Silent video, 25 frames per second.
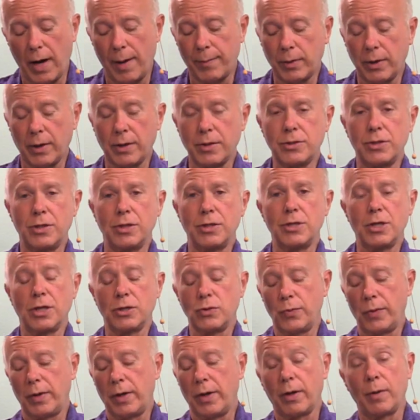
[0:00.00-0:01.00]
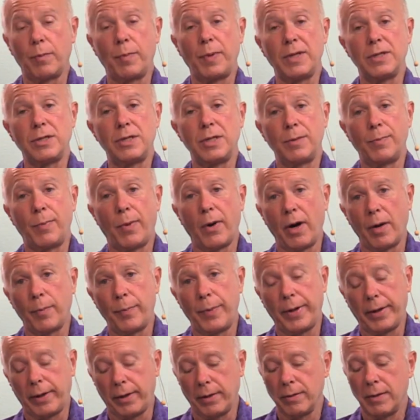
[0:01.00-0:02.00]
I'm going to suggest we go to P C Part
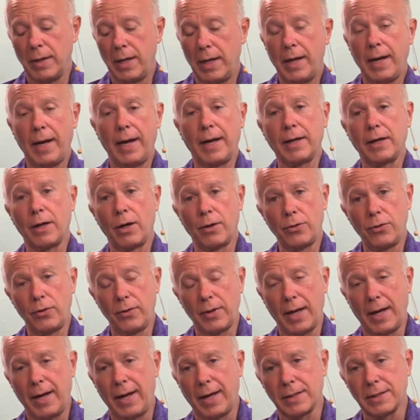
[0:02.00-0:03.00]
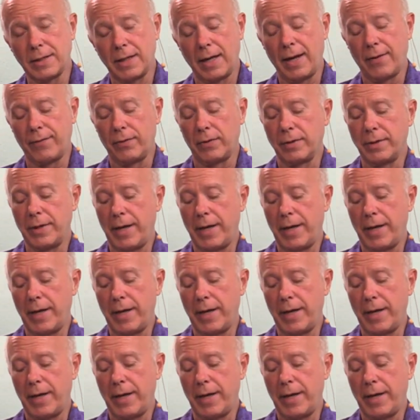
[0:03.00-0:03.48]
Picker and go through that next level.